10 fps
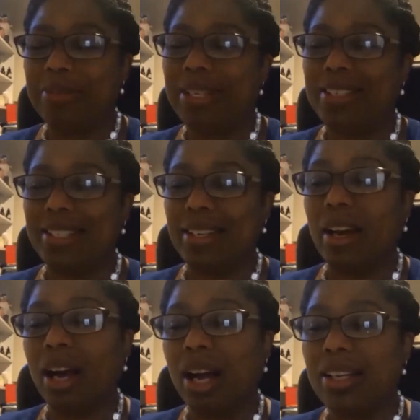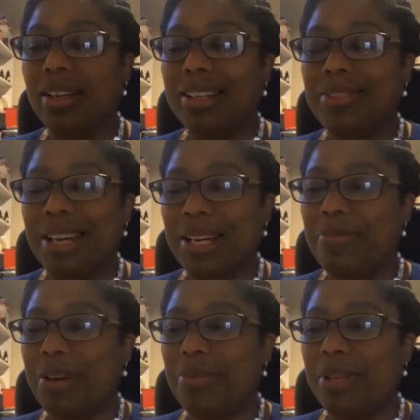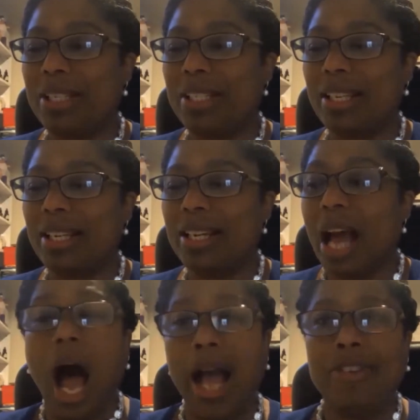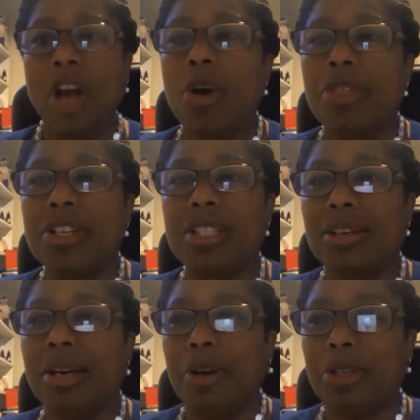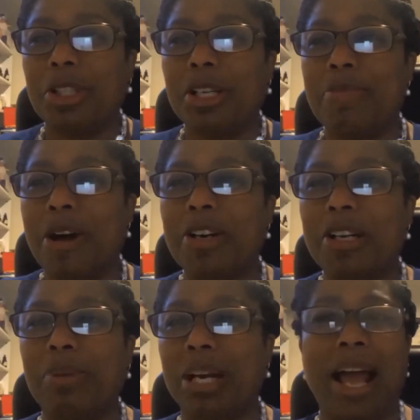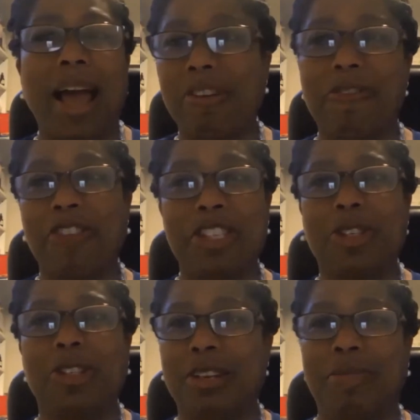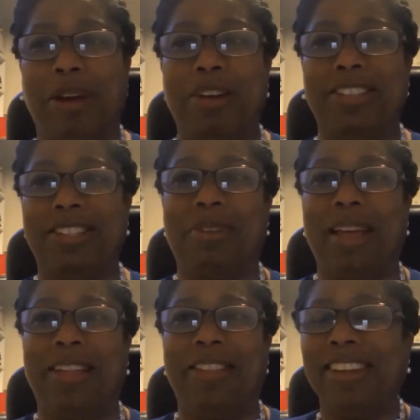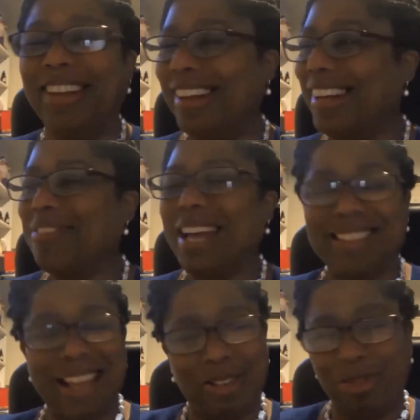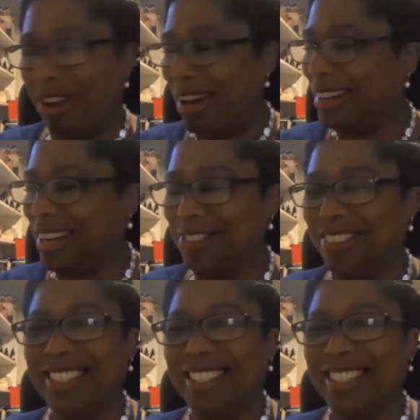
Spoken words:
and she said, oh, I'd like to make an appointment. She said, I know there's an emotional component, but I have a physical component as well. And I'm like, that's fine, come on.